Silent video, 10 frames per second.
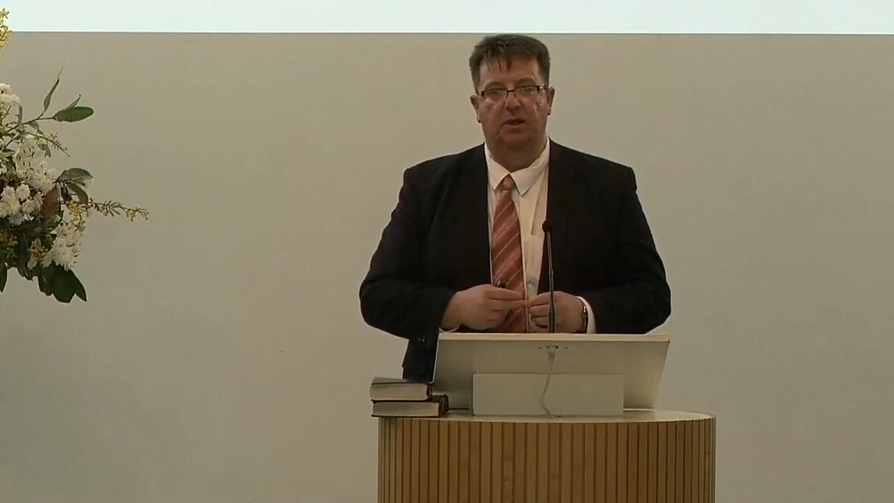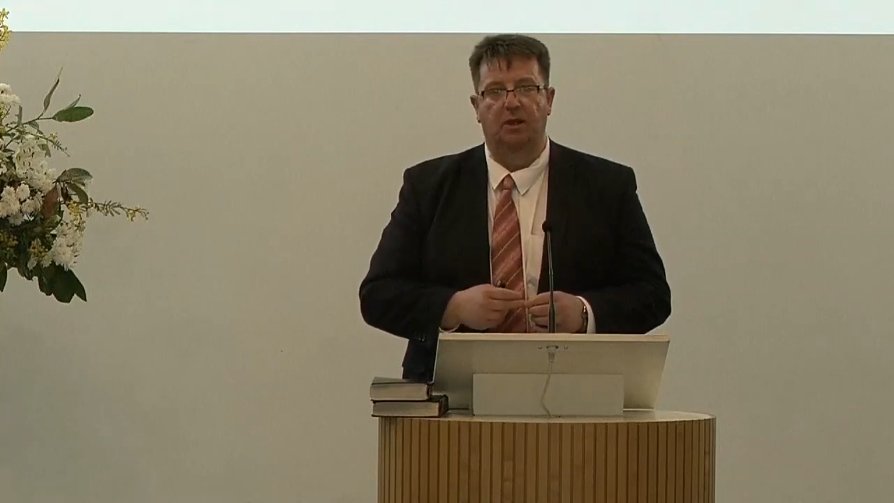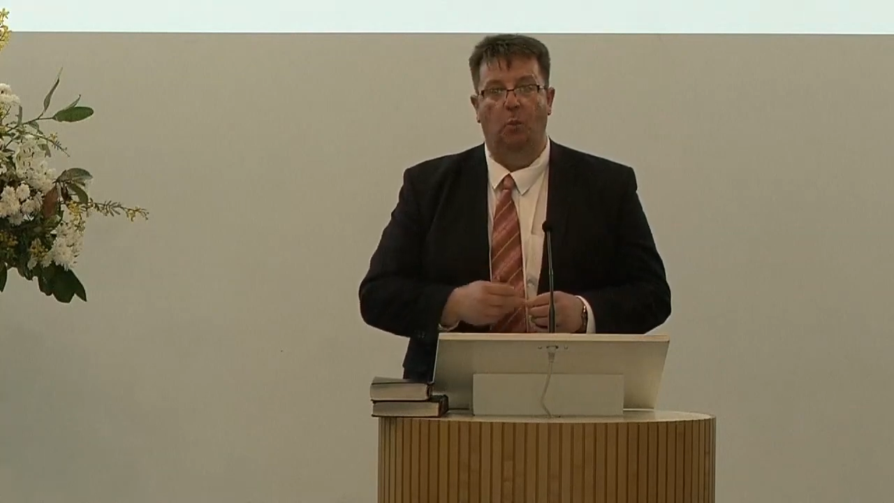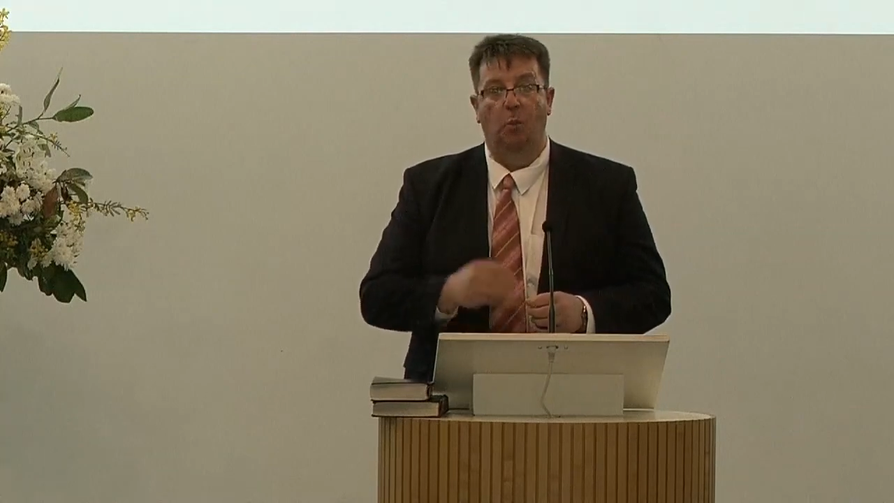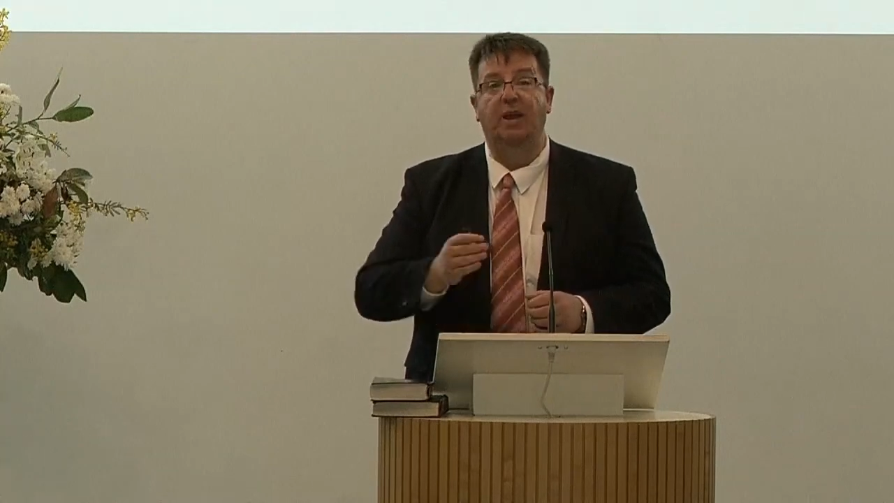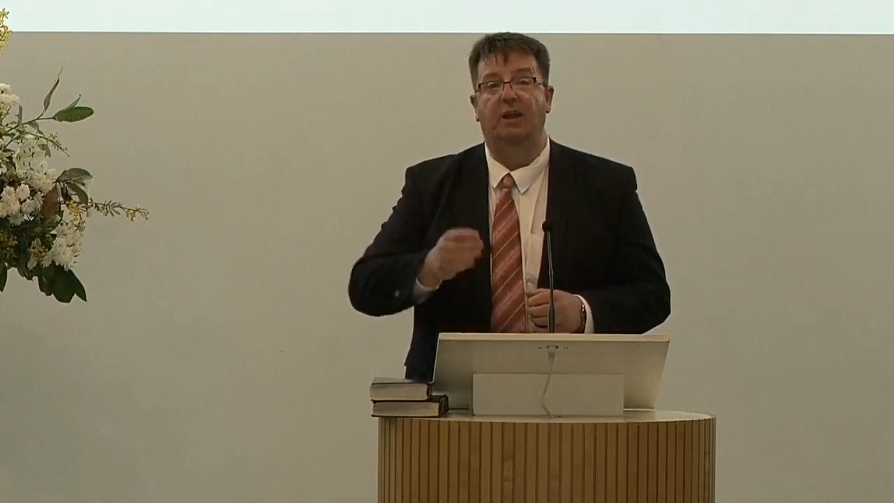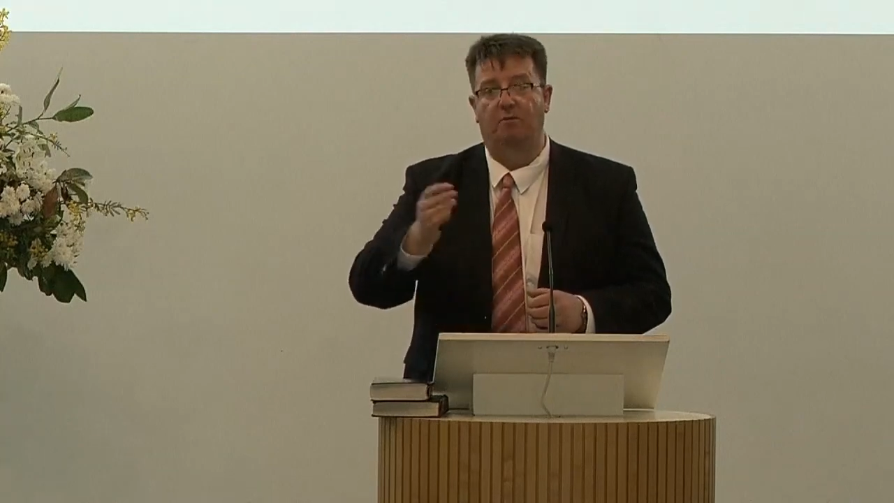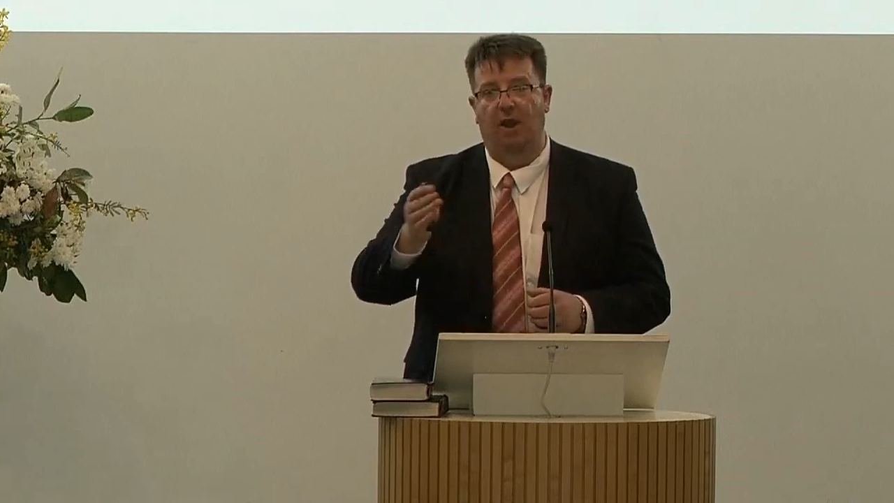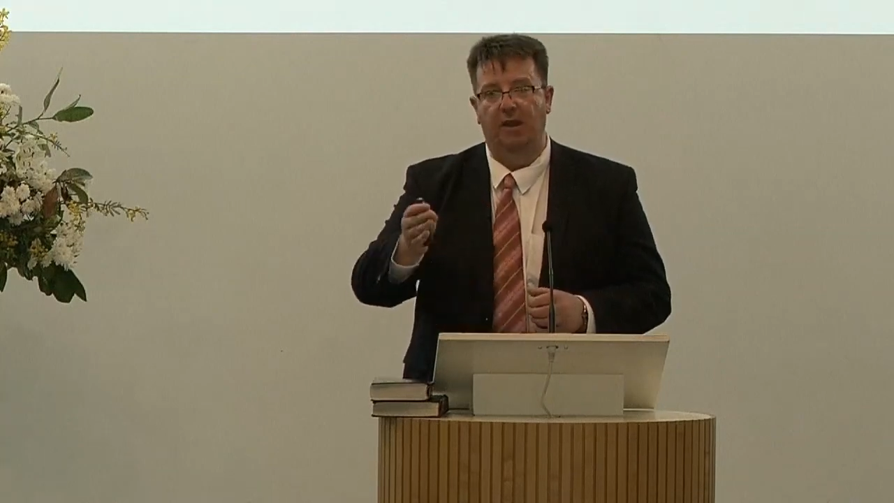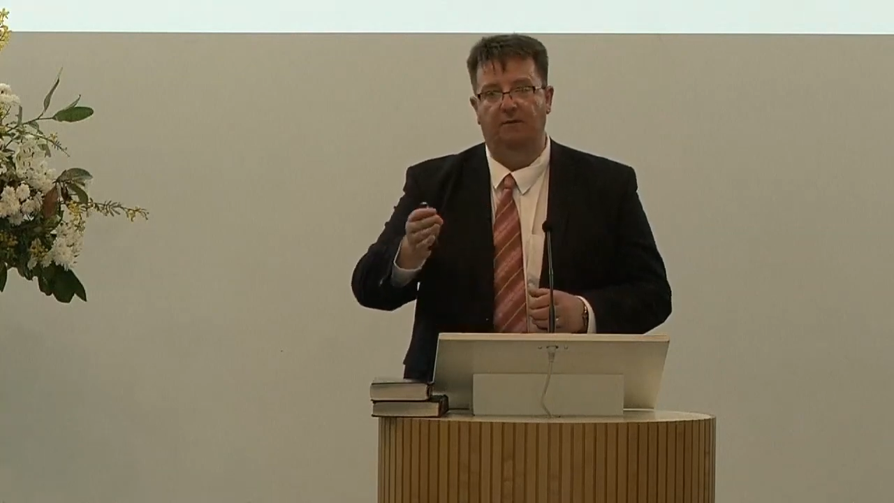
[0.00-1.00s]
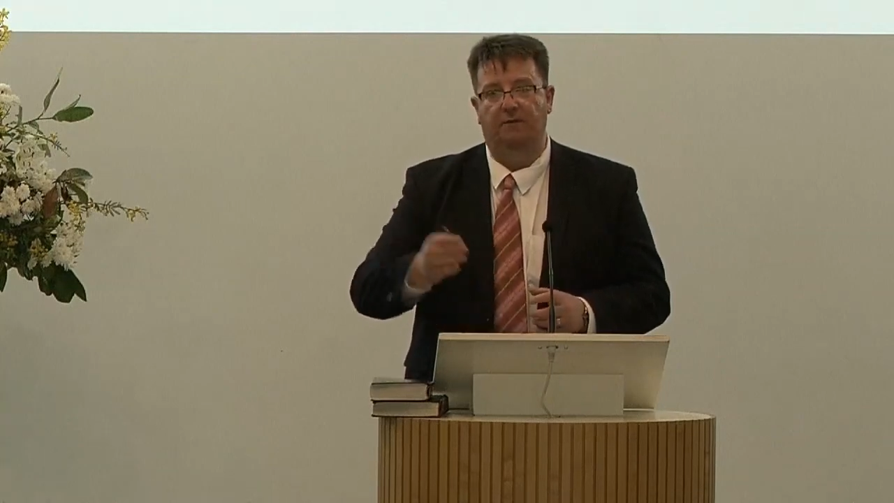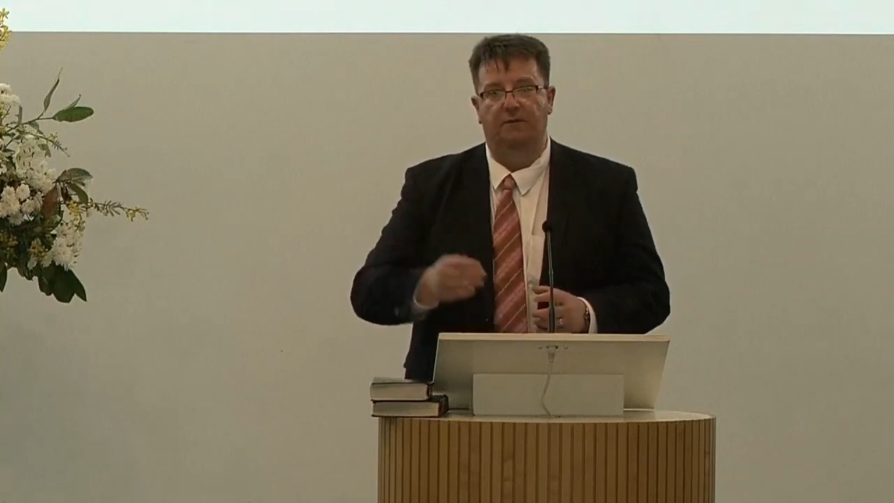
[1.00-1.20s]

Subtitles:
we can arrive